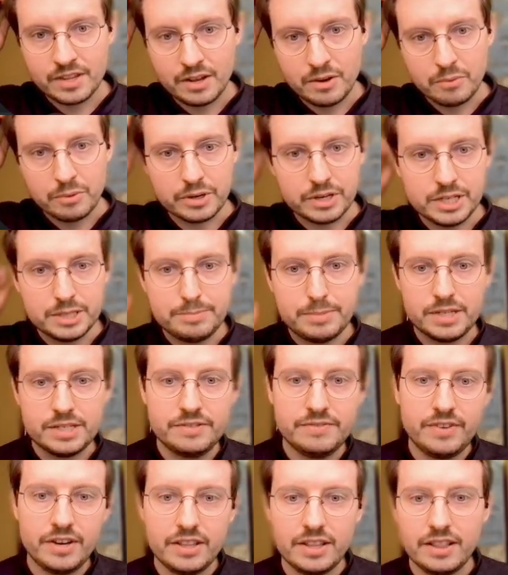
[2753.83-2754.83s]
We're going to
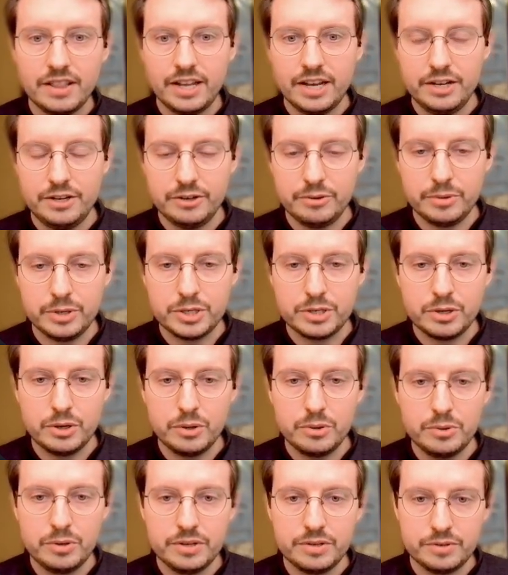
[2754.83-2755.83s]
specify the language
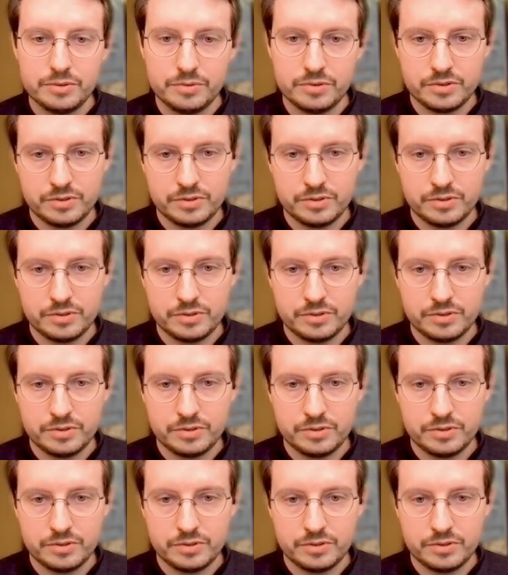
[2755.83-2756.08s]
code,